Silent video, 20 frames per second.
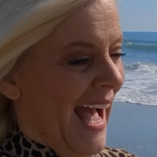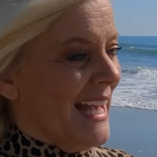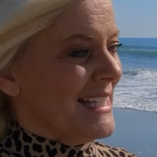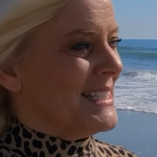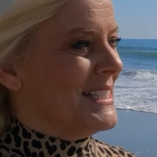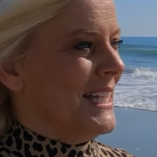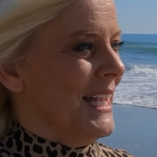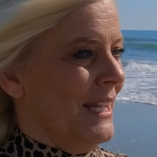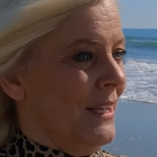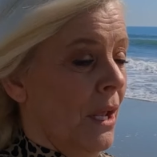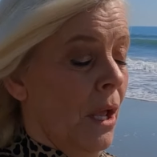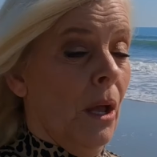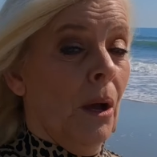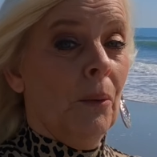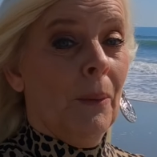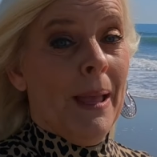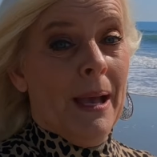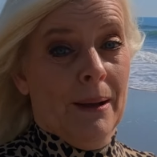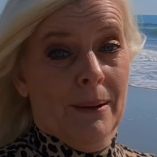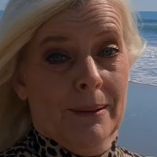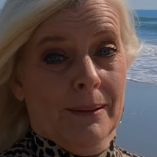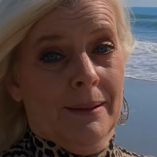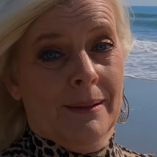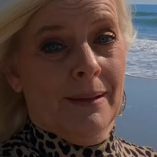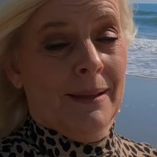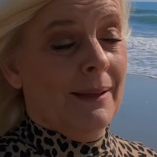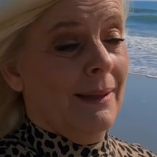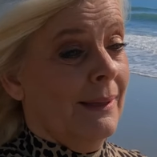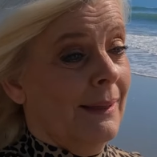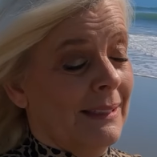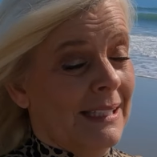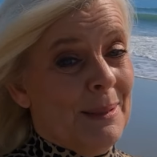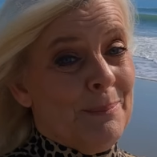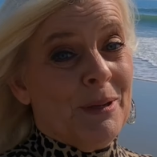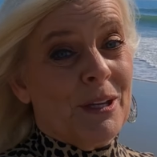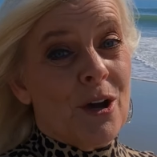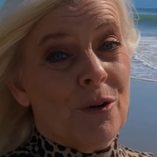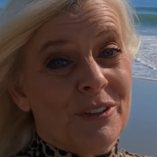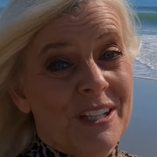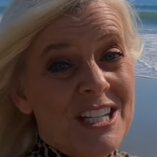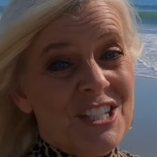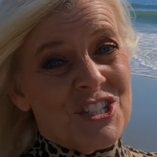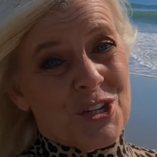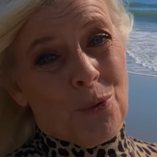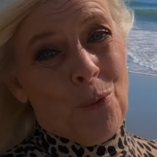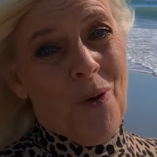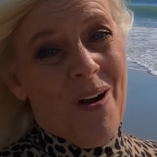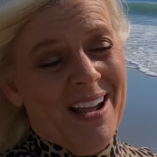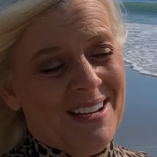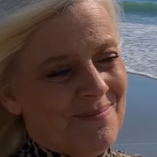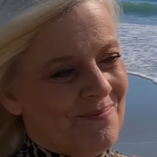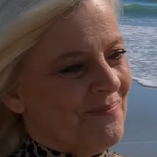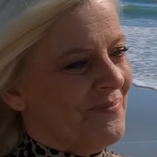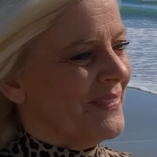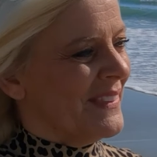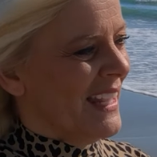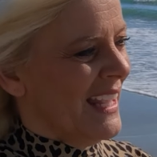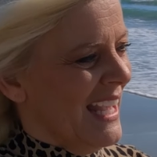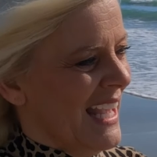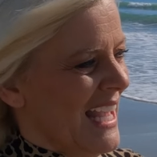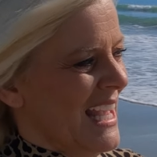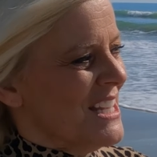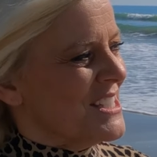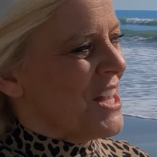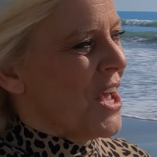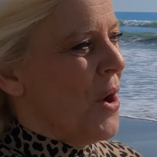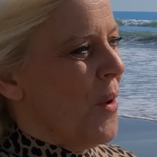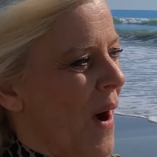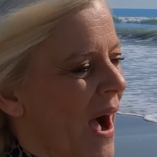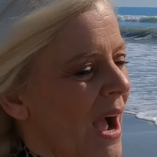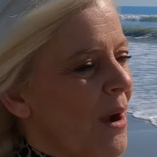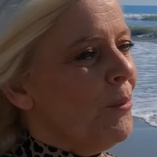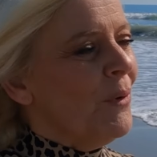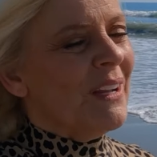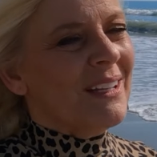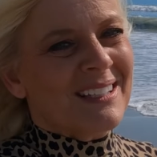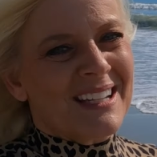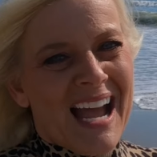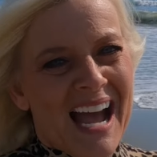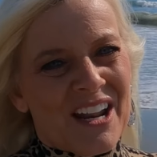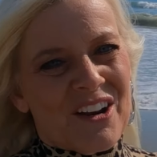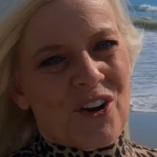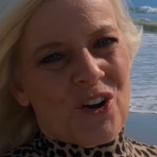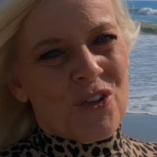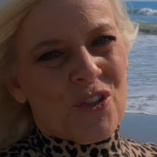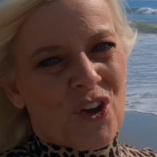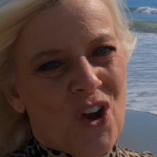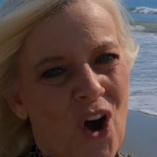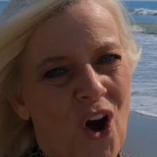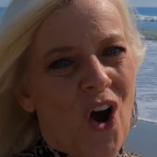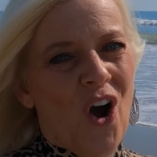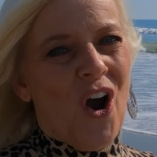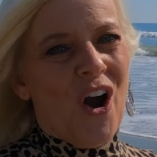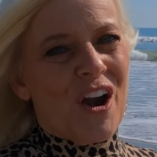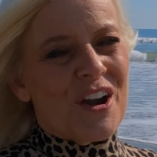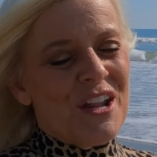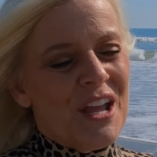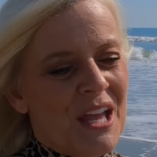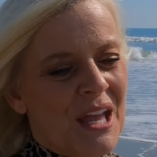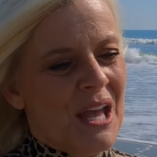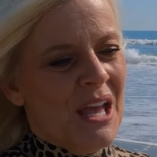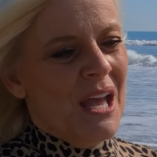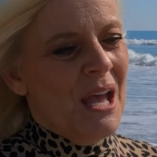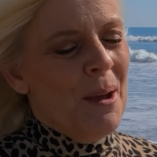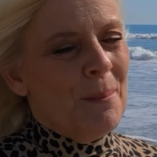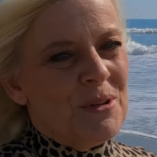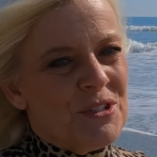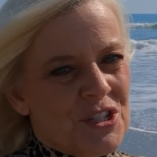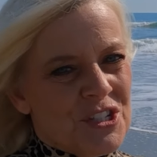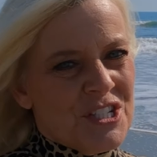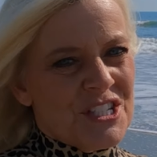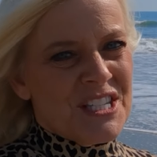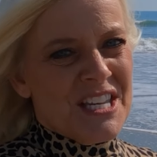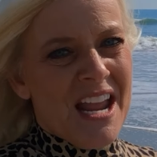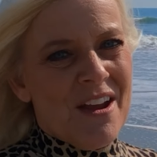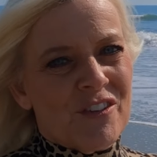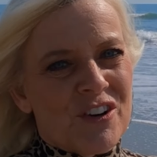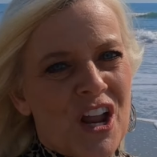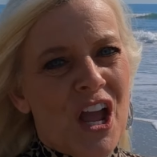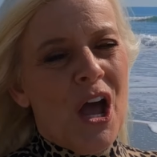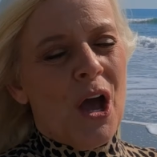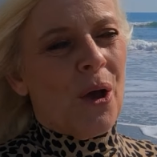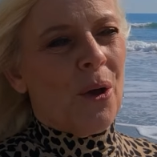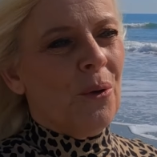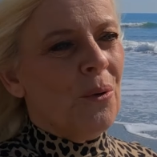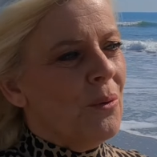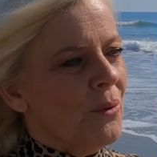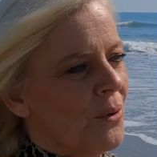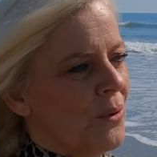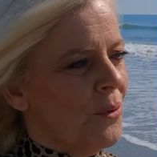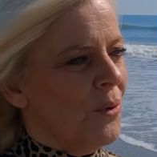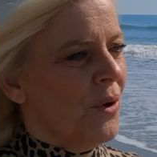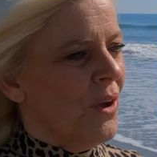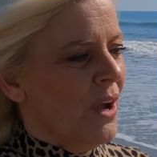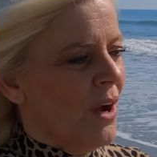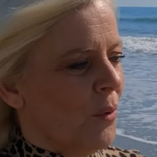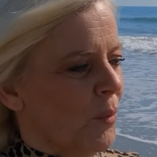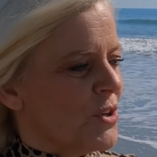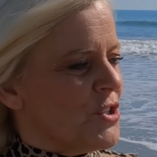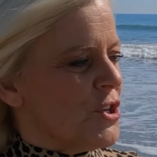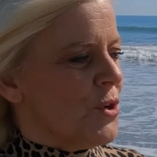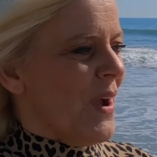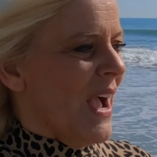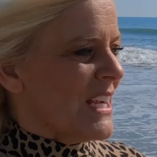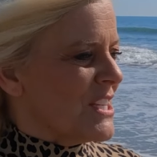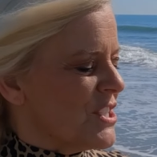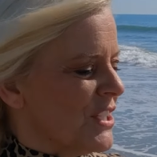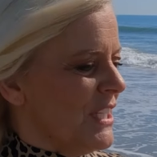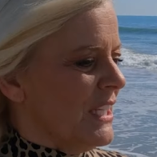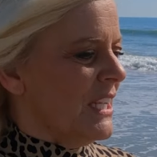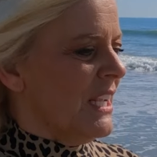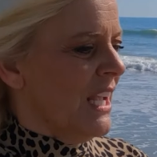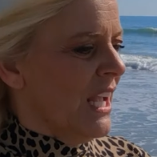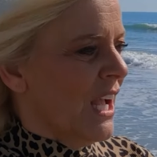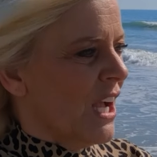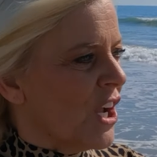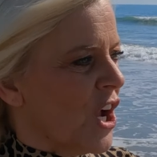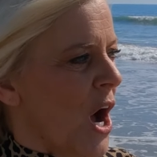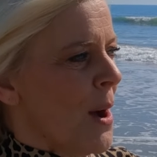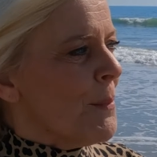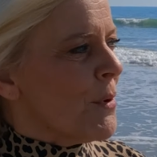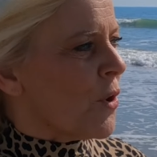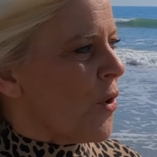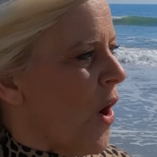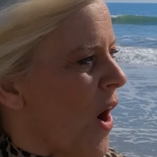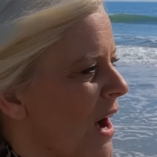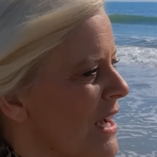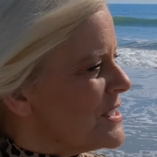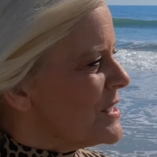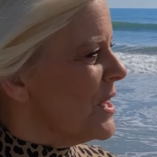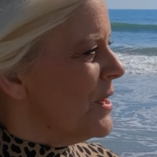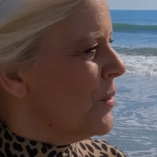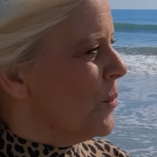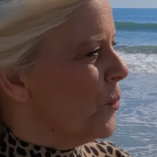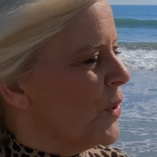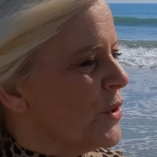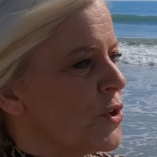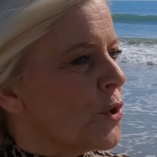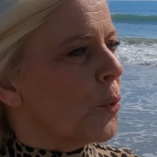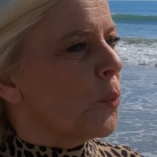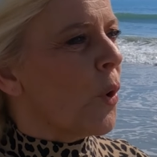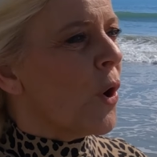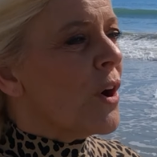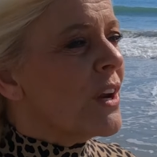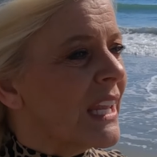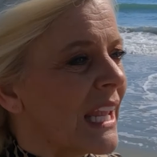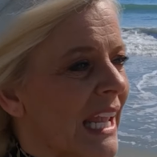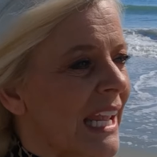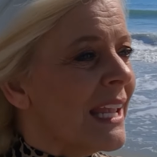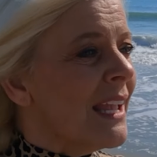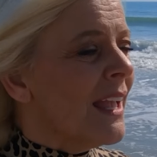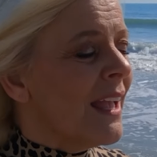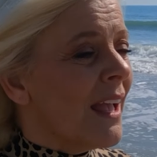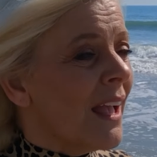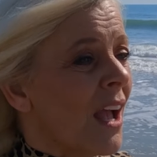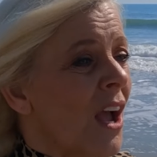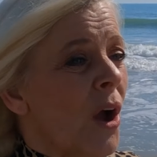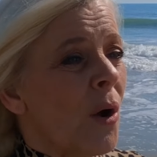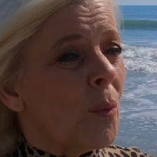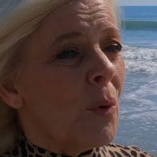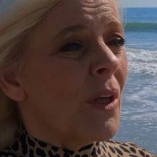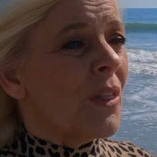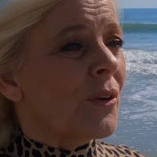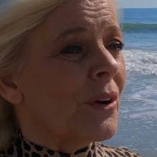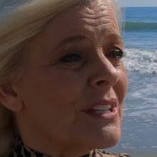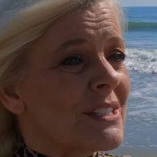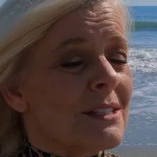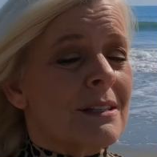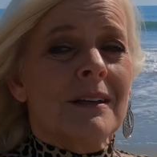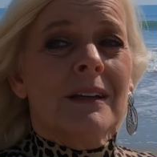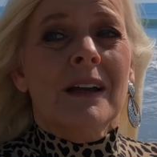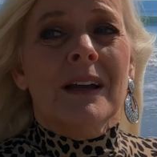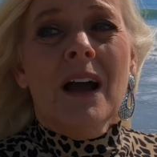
I said, well, let me go get you one. So I went and got her the card, but you just never know what you actually come across when you're working, whether it's